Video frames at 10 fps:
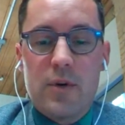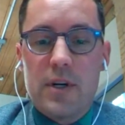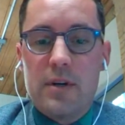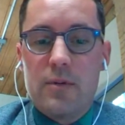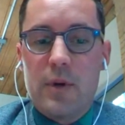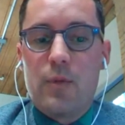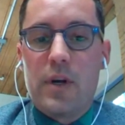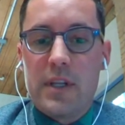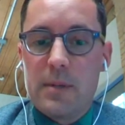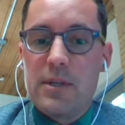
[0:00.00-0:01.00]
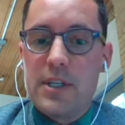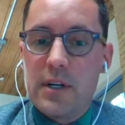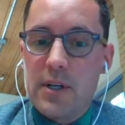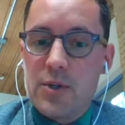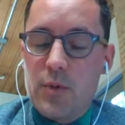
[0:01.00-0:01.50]
We want them to
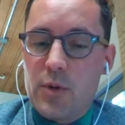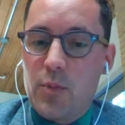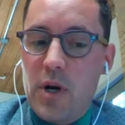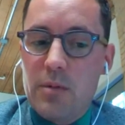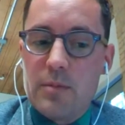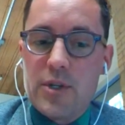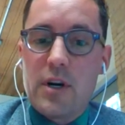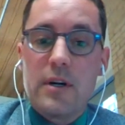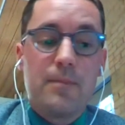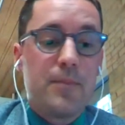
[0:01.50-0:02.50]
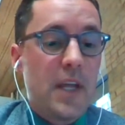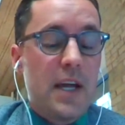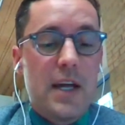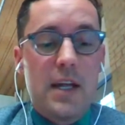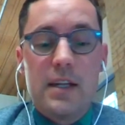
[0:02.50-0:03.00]
tell us what their problems are,
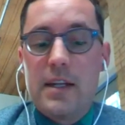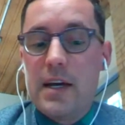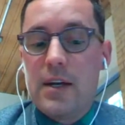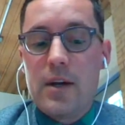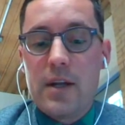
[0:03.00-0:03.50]
and then